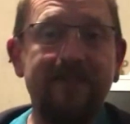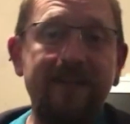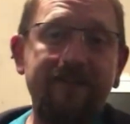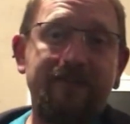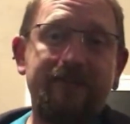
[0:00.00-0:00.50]
now
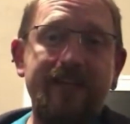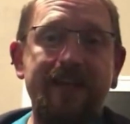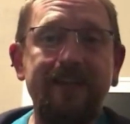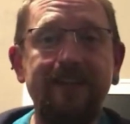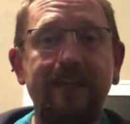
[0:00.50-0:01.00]
that I'll tag
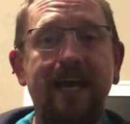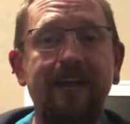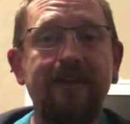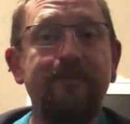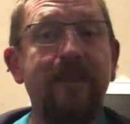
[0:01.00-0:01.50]
in,
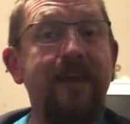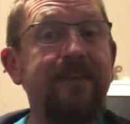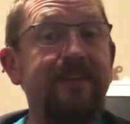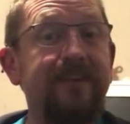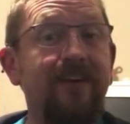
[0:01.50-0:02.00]
and
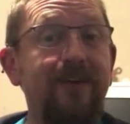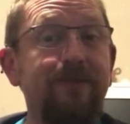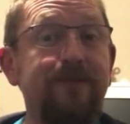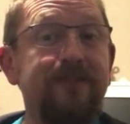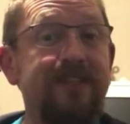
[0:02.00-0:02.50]
then I
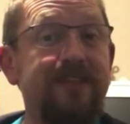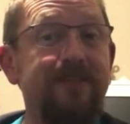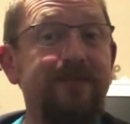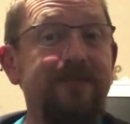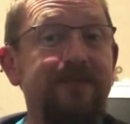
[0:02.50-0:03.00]
will see
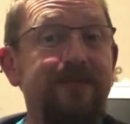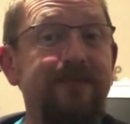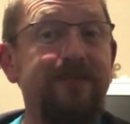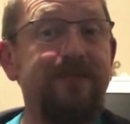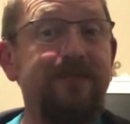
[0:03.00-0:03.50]
you
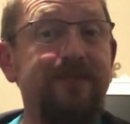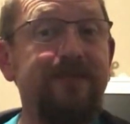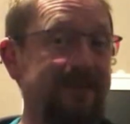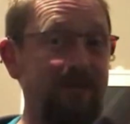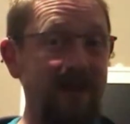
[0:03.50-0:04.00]

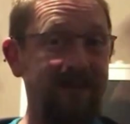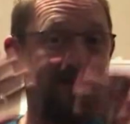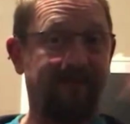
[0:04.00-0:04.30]
next month.